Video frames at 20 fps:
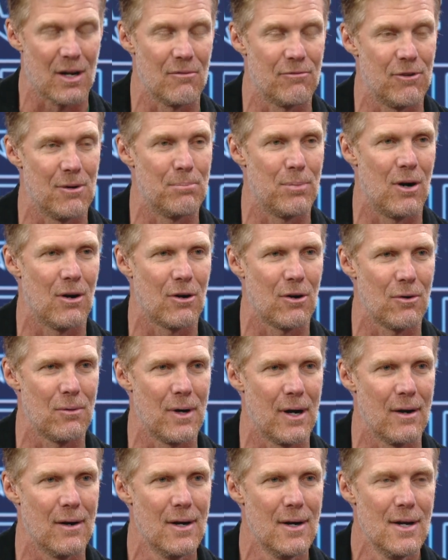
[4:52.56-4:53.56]
football
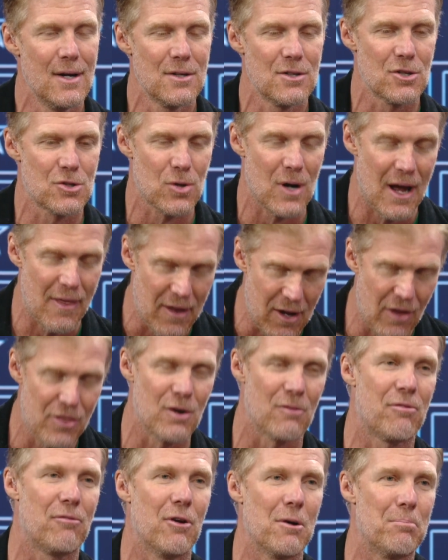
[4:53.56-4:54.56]
career, to try the
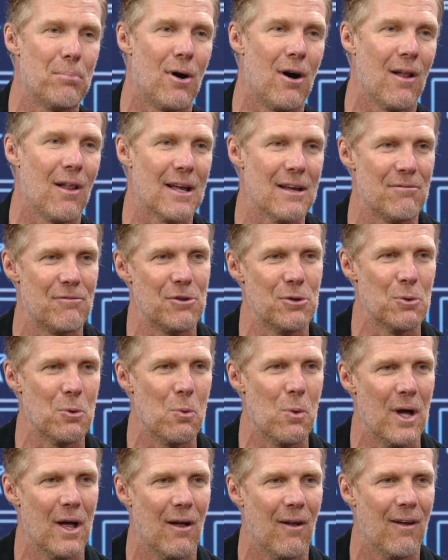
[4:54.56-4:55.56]
other football, if you
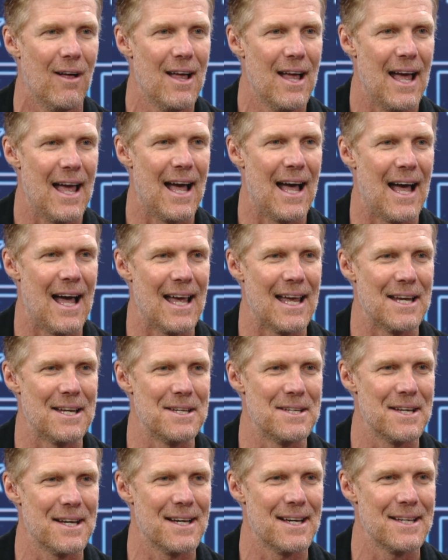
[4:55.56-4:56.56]
will,
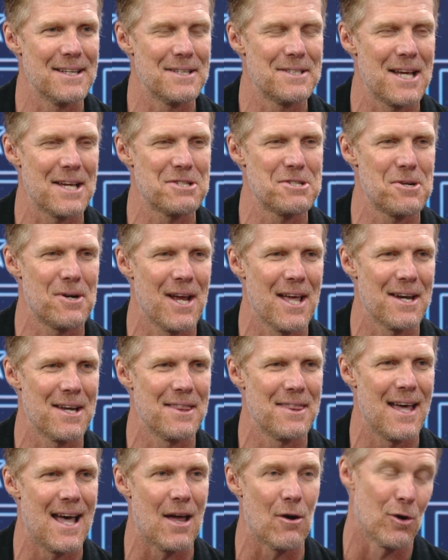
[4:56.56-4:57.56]
and test your hand
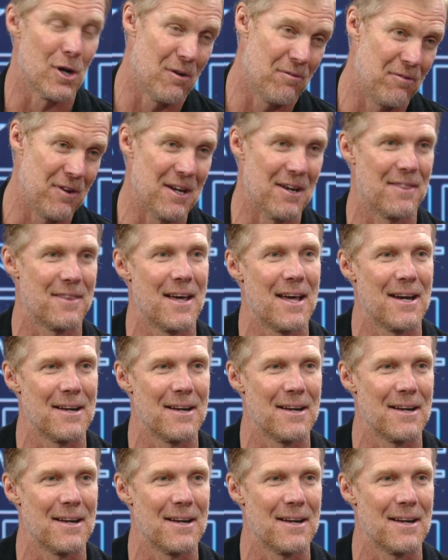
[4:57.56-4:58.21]
at that or your feet at that?